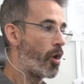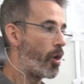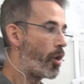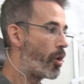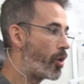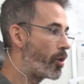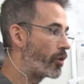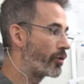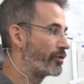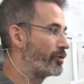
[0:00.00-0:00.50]

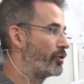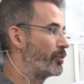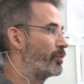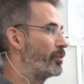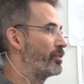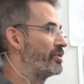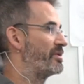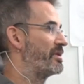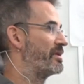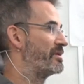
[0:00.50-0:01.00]
or you
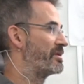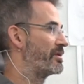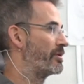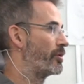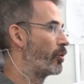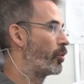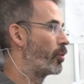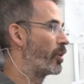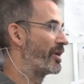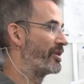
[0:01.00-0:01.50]
put it
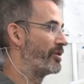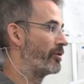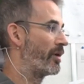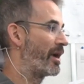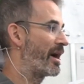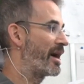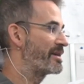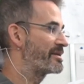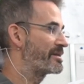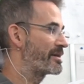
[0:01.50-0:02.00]
where your
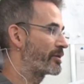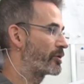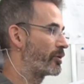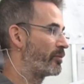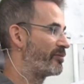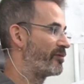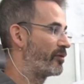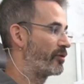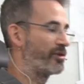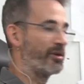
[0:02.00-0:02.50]
eyes are
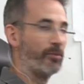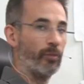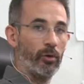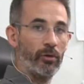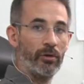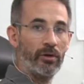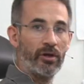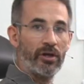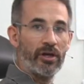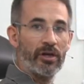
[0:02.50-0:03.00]

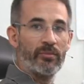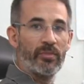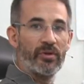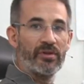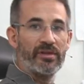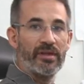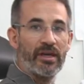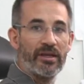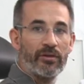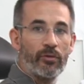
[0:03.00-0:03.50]
comfortable
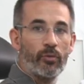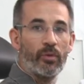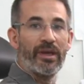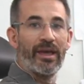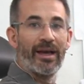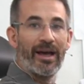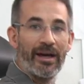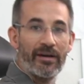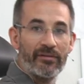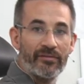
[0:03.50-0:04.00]
but then we
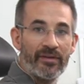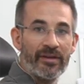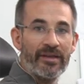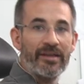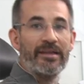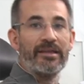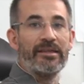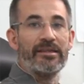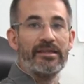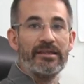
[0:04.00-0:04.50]
have
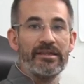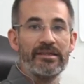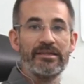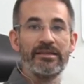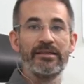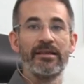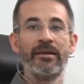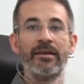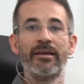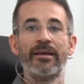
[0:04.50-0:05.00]

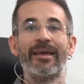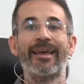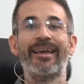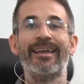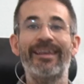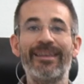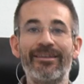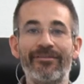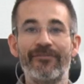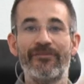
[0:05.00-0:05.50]
this
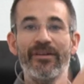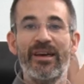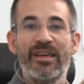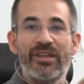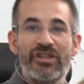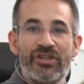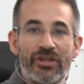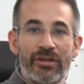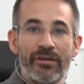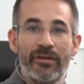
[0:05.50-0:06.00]

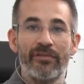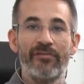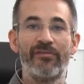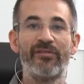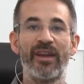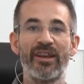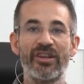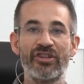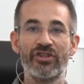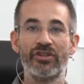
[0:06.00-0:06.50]
elevation
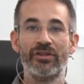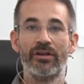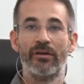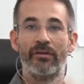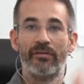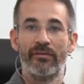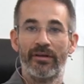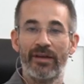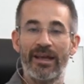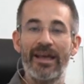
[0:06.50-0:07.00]
flexion
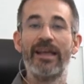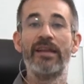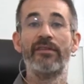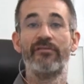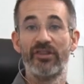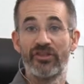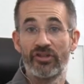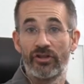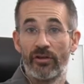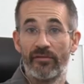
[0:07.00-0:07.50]
or
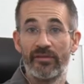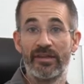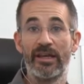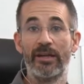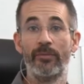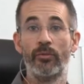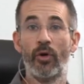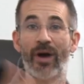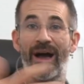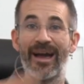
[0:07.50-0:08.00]
elevation of the
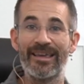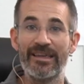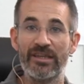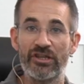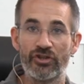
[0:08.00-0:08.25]
elbow i.e.